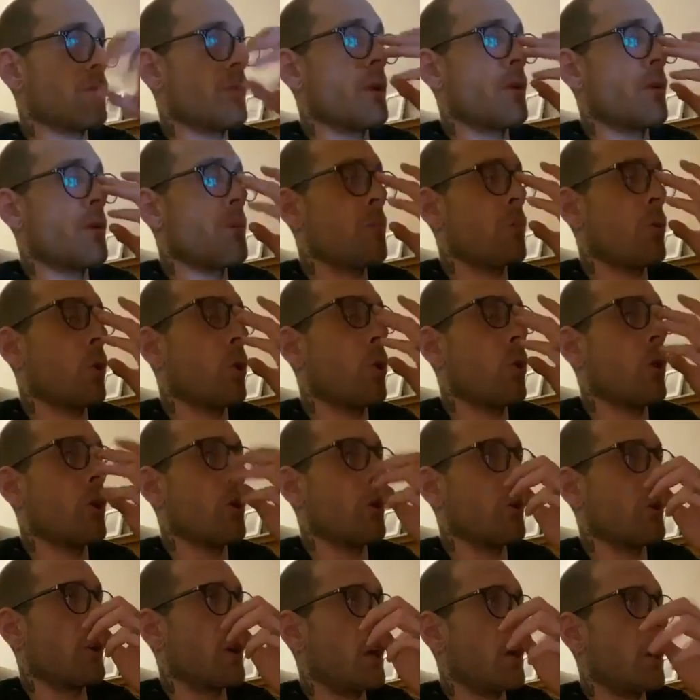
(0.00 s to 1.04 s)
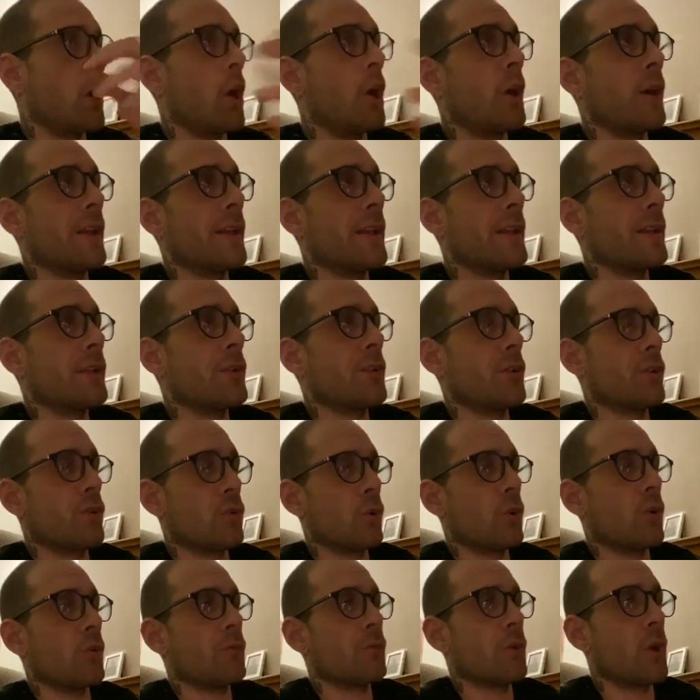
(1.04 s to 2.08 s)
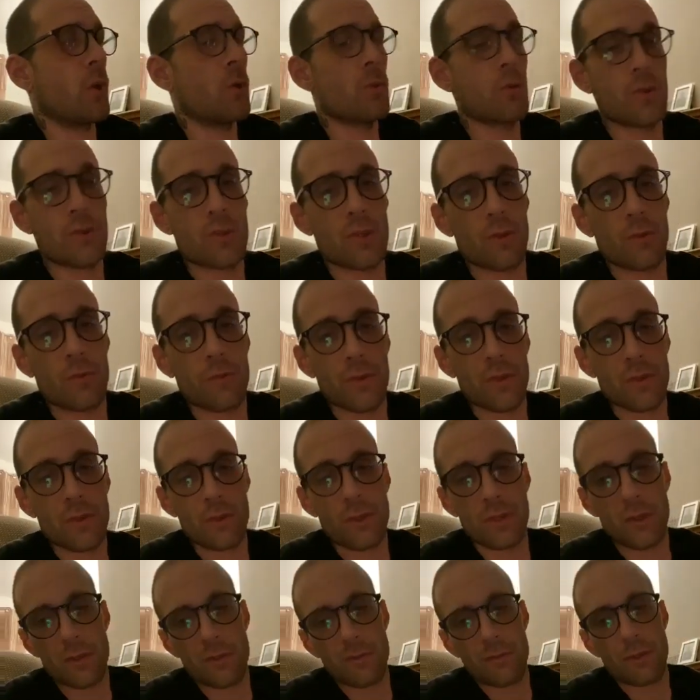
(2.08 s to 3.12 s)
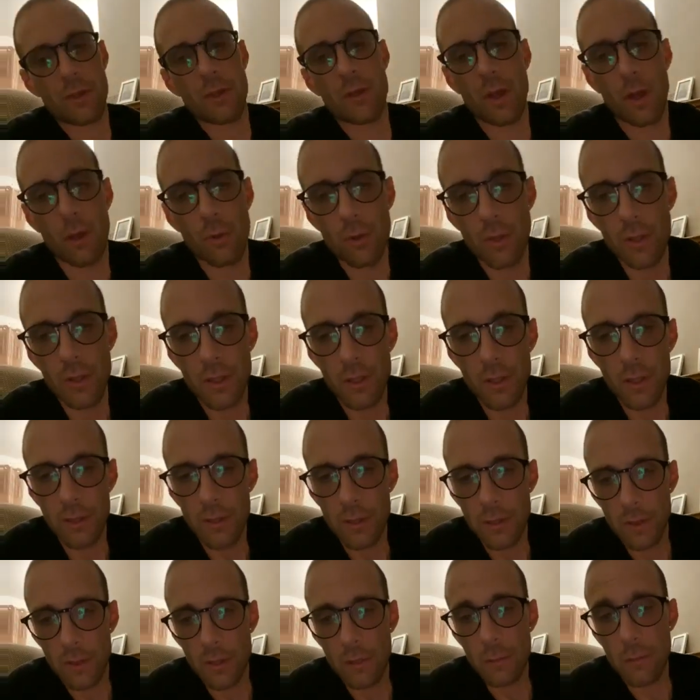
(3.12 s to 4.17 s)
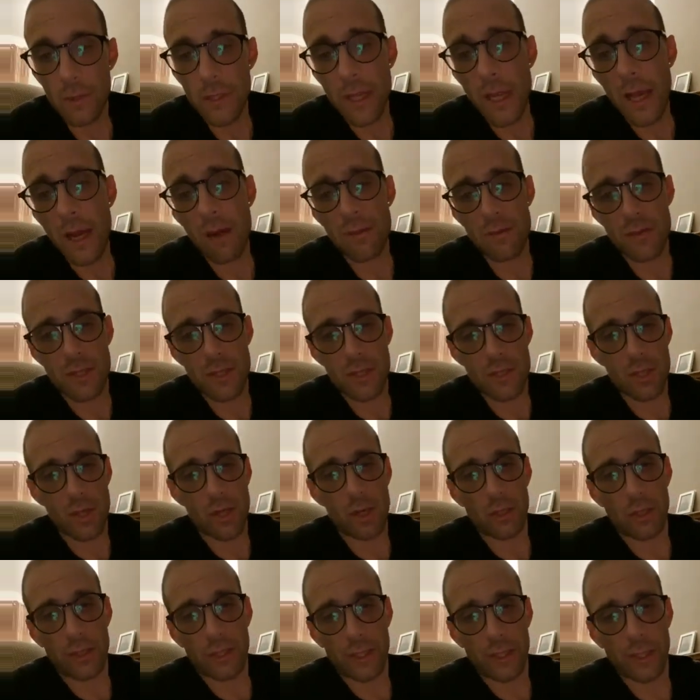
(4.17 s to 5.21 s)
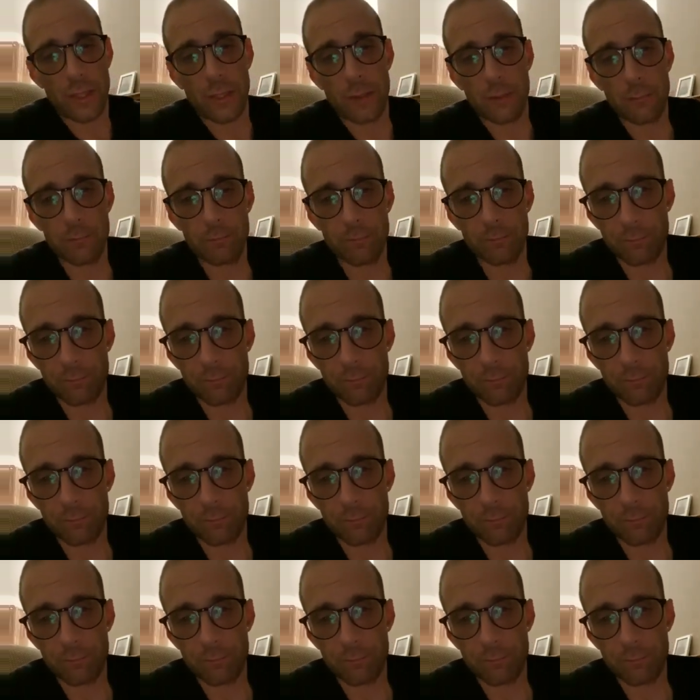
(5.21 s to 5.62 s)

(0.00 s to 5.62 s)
are important, and I only need to sort of know the stuff that's, you know. But yeah, I've seen Tiger King.